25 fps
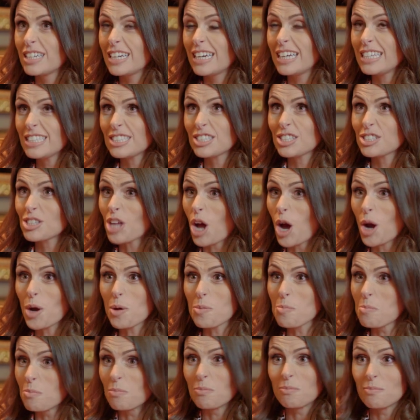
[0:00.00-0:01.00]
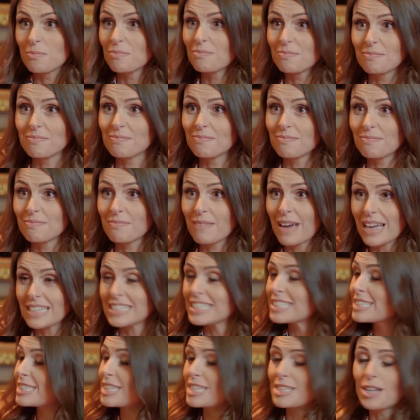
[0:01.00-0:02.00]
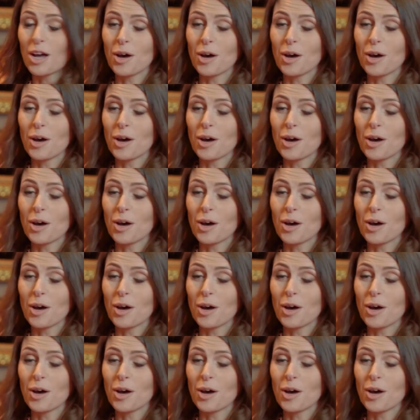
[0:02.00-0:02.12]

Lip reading: It's just home. Essex is